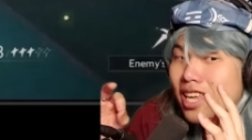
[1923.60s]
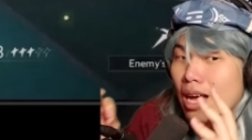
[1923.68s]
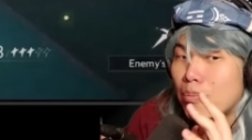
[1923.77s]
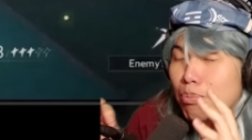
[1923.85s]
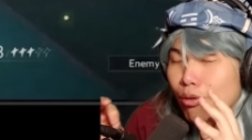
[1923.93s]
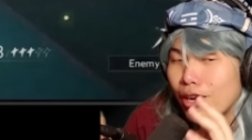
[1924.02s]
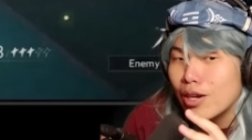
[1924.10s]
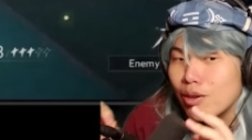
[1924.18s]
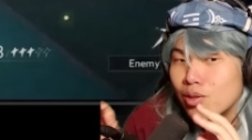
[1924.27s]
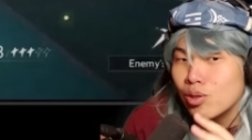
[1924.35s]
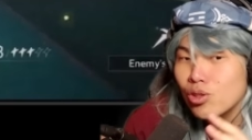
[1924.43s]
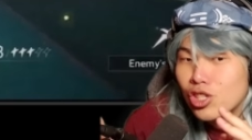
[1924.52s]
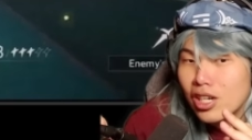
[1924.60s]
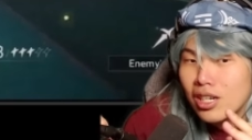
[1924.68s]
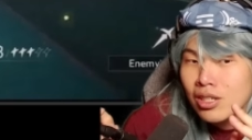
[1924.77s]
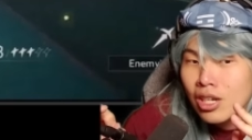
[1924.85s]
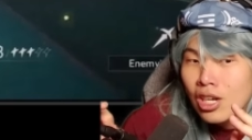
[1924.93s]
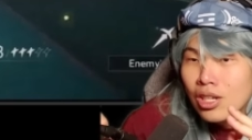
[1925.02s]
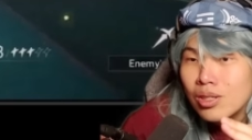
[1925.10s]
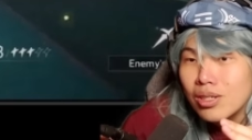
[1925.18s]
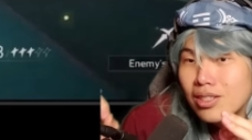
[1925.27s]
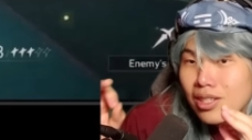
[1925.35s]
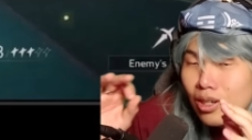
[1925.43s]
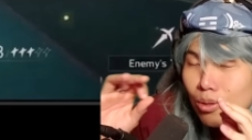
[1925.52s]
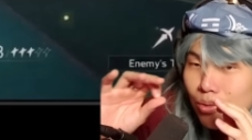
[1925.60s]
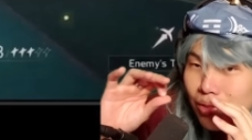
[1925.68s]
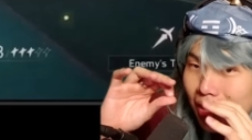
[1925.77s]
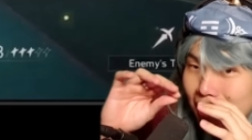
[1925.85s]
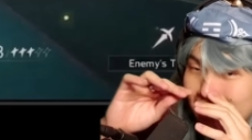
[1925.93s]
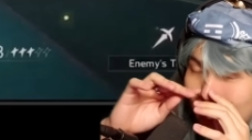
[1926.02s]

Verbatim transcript: that break with Sushang to deal with that